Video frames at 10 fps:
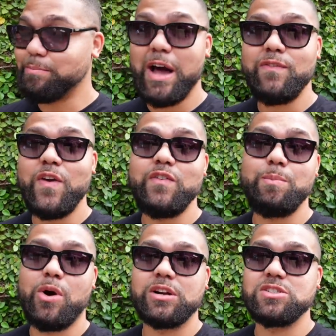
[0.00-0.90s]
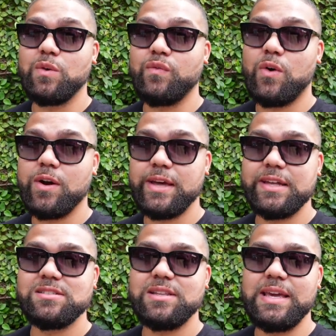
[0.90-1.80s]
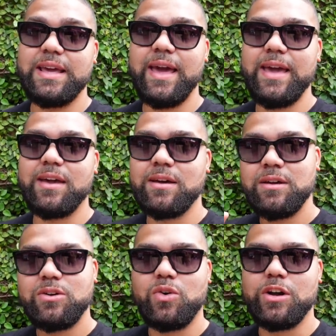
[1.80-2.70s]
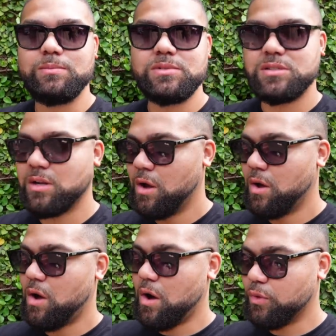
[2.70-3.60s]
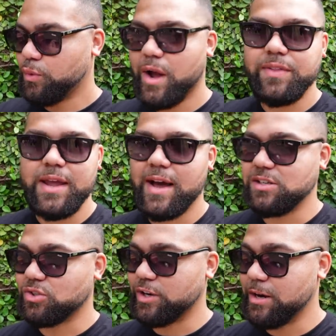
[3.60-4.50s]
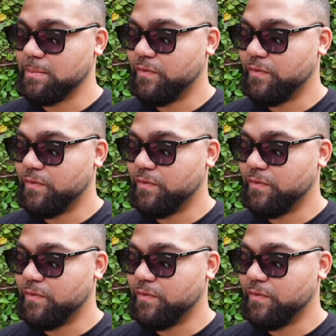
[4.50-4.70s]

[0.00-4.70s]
My favorite part so far is the cake crumbs all throughout the ice cream.